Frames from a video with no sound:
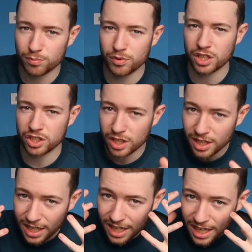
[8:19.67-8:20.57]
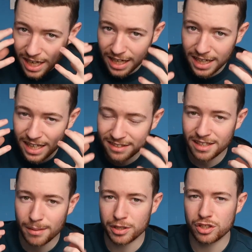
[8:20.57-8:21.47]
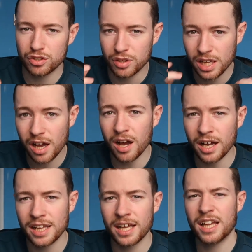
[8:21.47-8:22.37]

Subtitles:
pressure and less damage to the eye,